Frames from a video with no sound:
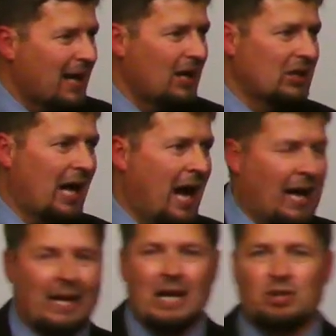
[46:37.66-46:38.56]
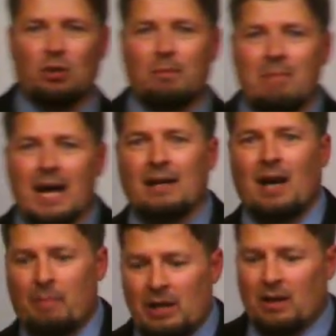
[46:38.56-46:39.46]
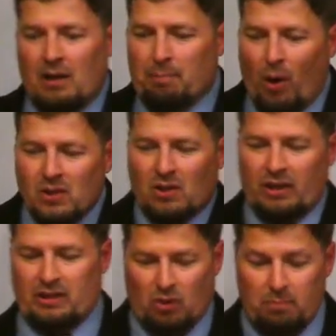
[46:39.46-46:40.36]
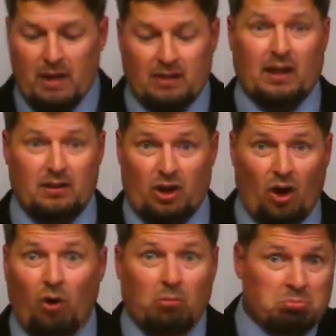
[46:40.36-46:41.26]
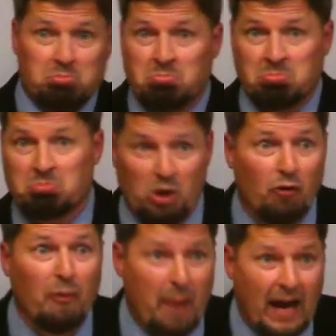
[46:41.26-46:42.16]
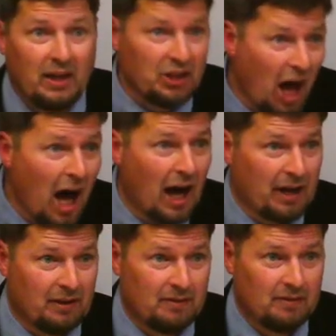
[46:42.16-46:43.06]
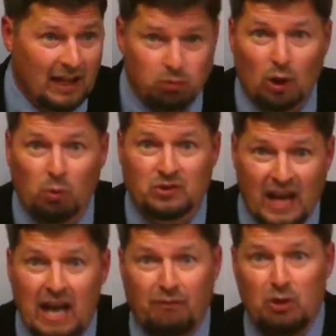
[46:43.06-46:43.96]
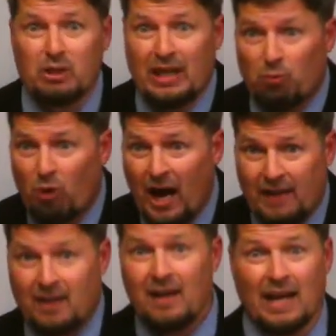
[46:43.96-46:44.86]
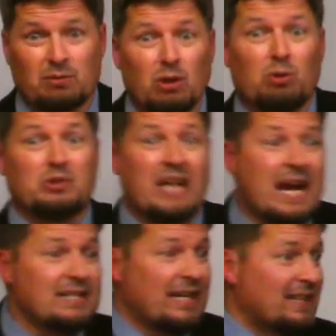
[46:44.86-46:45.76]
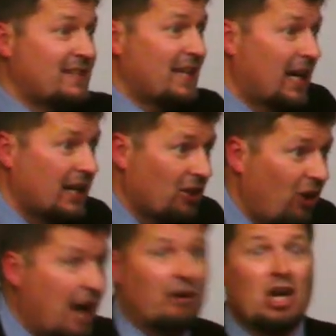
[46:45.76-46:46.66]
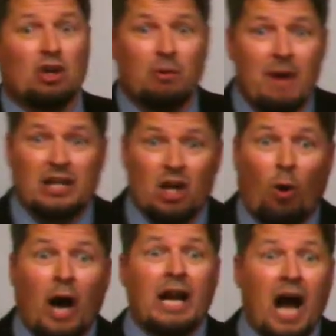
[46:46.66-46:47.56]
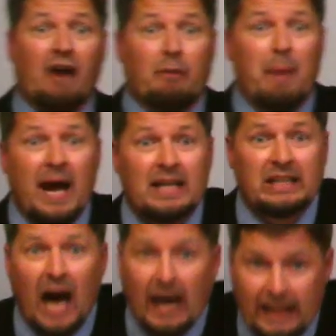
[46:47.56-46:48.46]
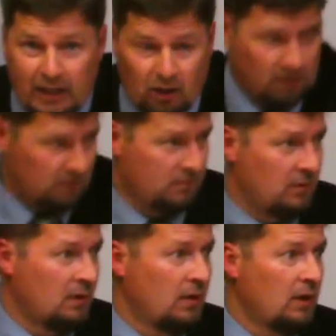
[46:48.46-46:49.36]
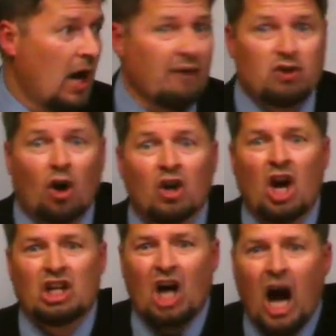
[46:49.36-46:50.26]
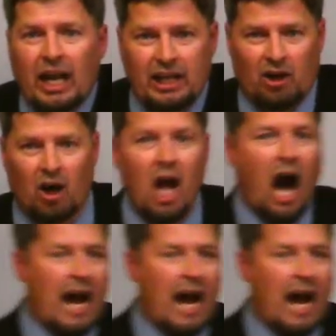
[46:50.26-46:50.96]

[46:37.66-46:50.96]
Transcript: on God, to admit, I mean, personally, to admit that, you know, you've abandoned God. That's what it will take for you to get right. That's what it will take to get sin out of your life. You admit, you know what? I've abandoned God here. I've turned on God here. I